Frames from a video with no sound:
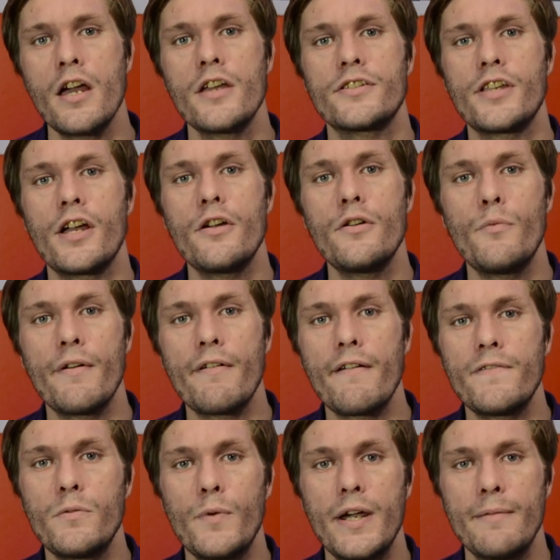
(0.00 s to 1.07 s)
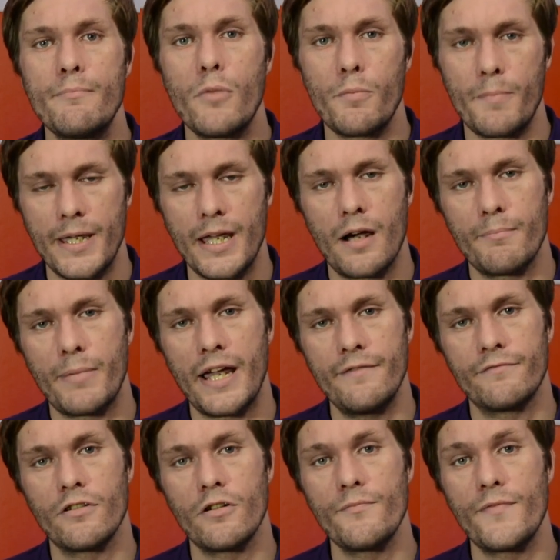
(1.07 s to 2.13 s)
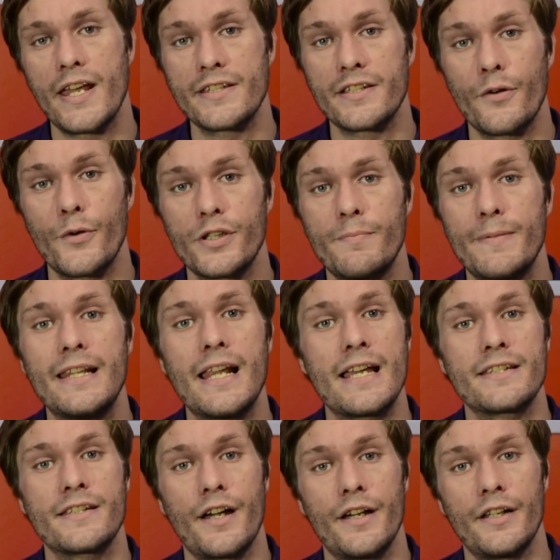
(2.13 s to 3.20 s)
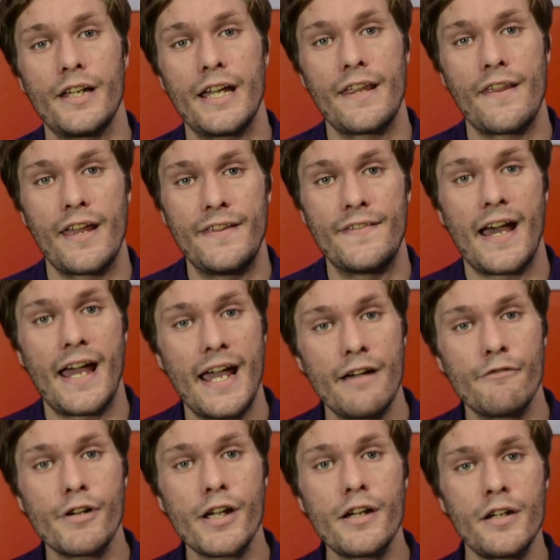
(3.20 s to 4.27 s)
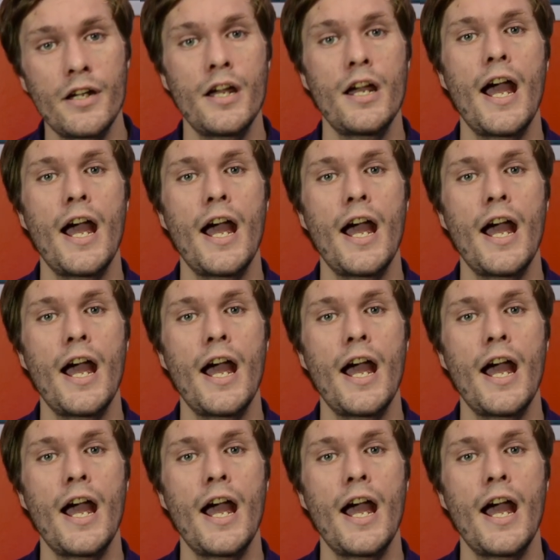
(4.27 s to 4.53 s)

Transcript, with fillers: So wherever we're mopping up paint from, there's going to be less color in that area.